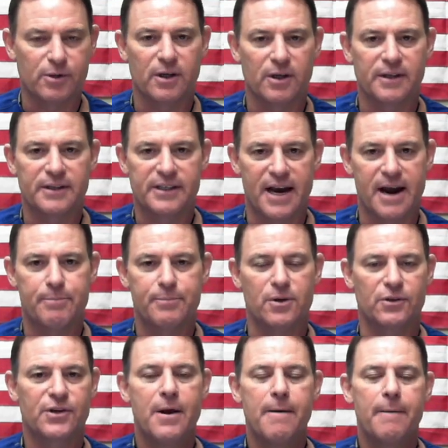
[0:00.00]

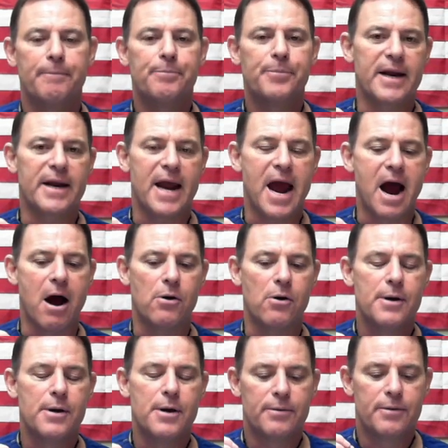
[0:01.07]
examples, at
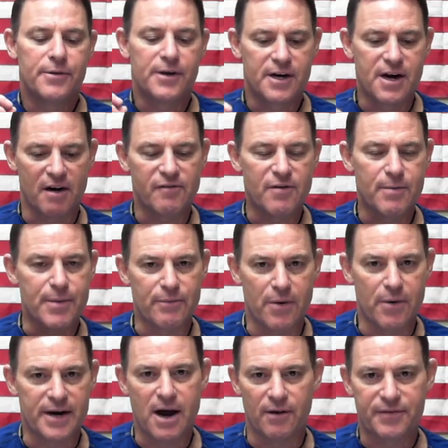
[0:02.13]
how the
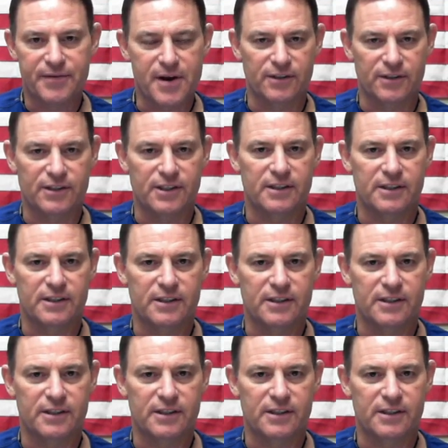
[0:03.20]
government-run healthcare system
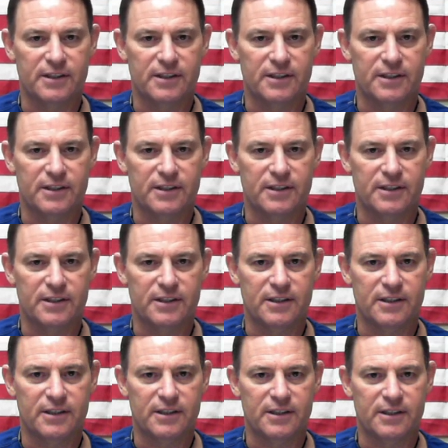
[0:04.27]
and government
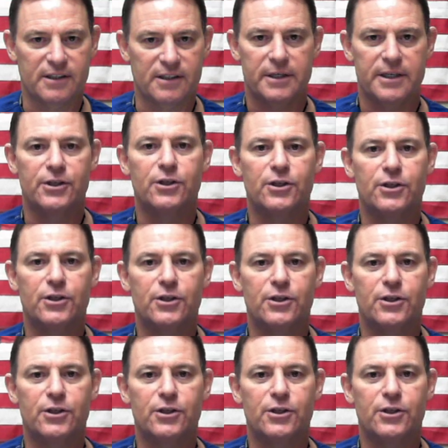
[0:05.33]
penetration into what's
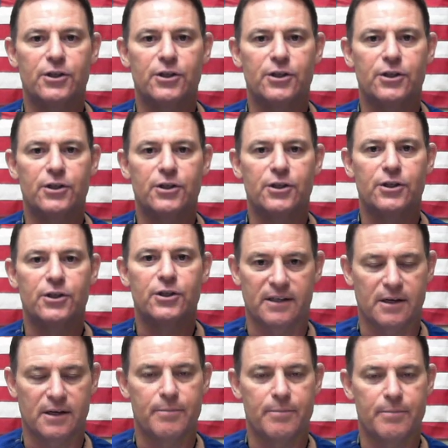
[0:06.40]
left of our private
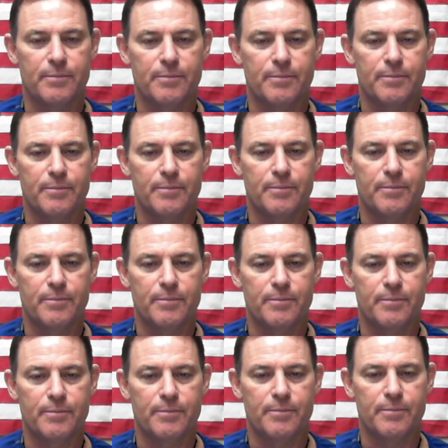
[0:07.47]
system has
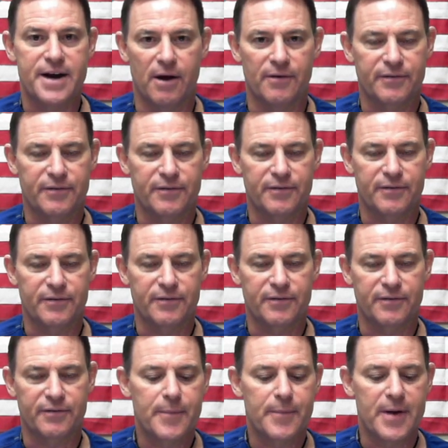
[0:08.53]
destroyed healthcare.
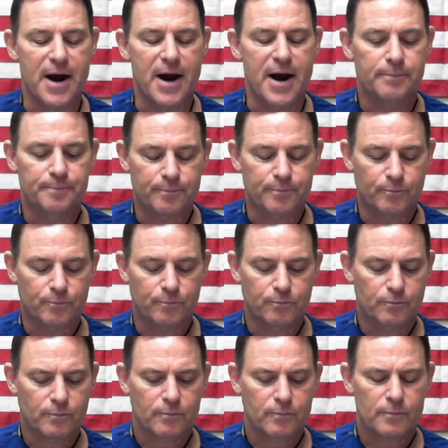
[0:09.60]
Now,
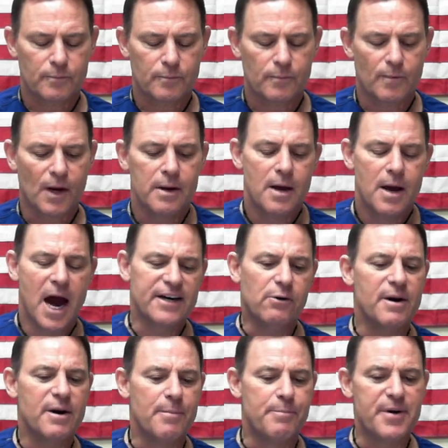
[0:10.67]
I
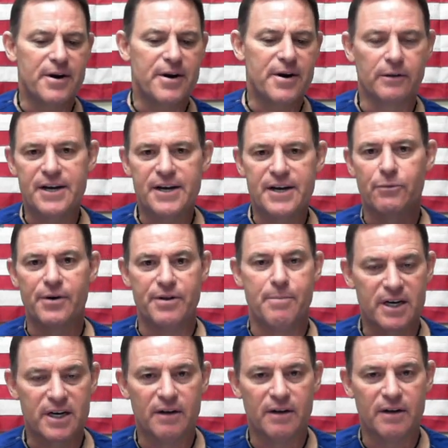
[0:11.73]
don't want to bury the lead. We're in the
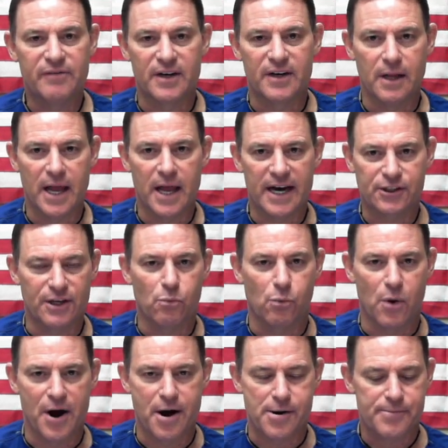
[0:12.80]
middle of an election
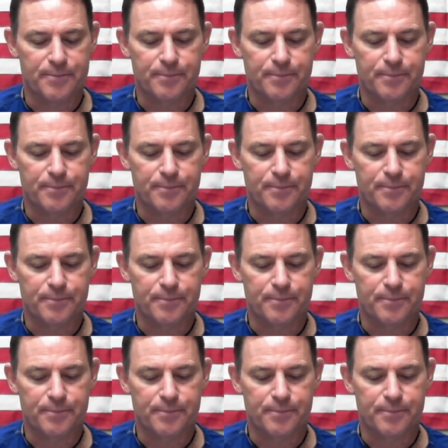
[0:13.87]
where